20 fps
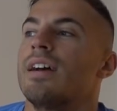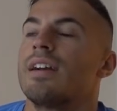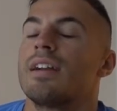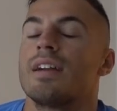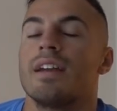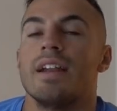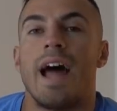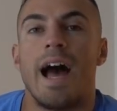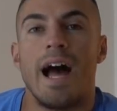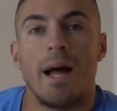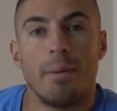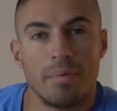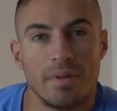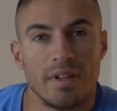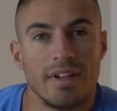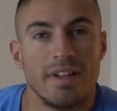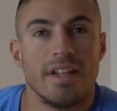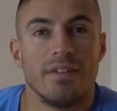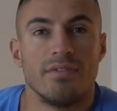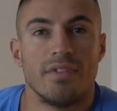can
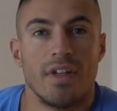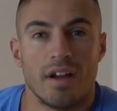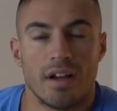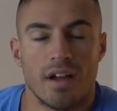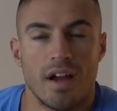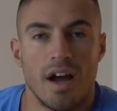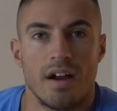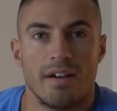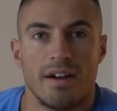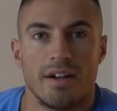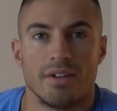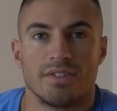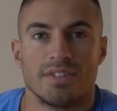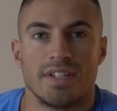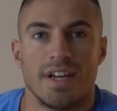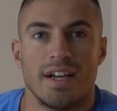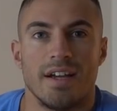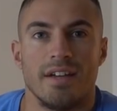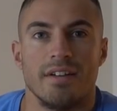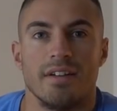happily leave their car
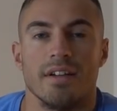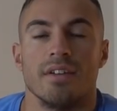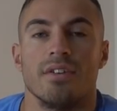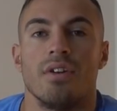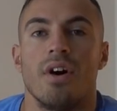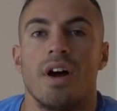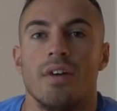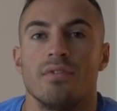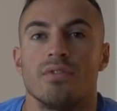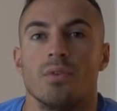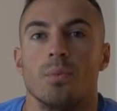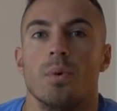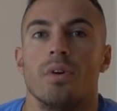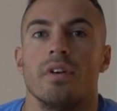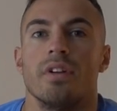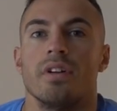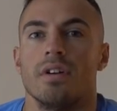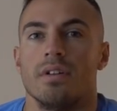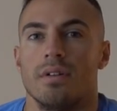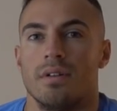outside and not have to
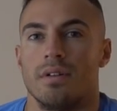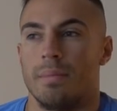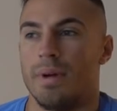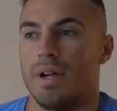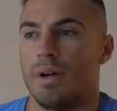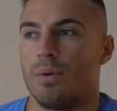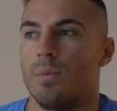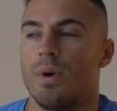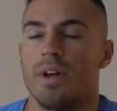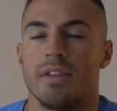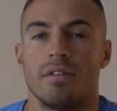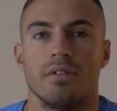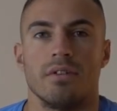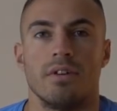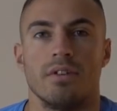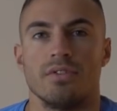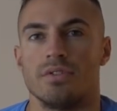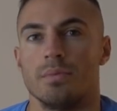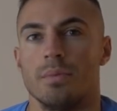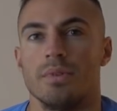worry about whether or
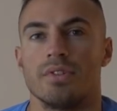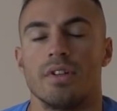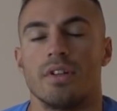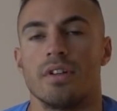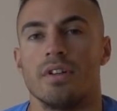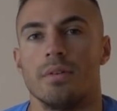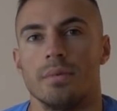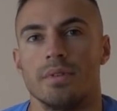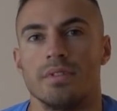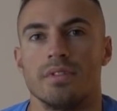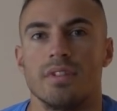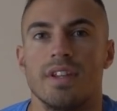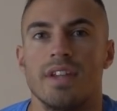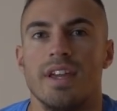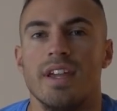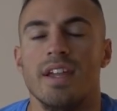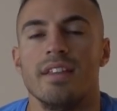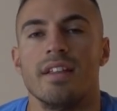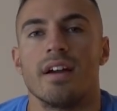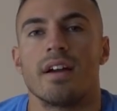not someone's going to come and
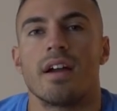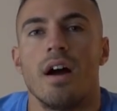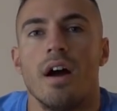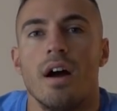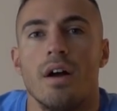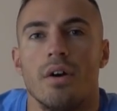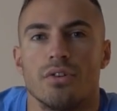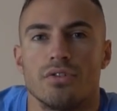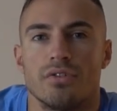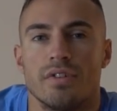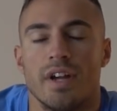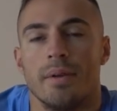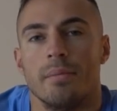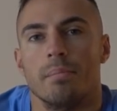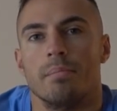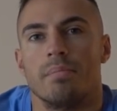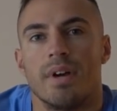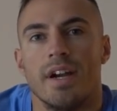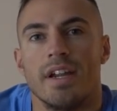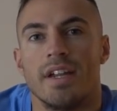key their car or try
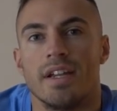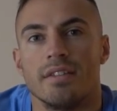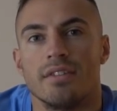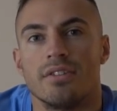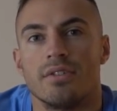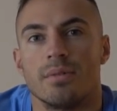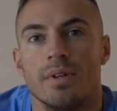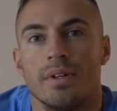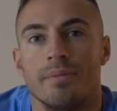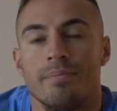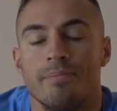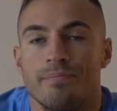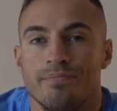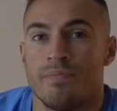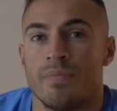and break into it.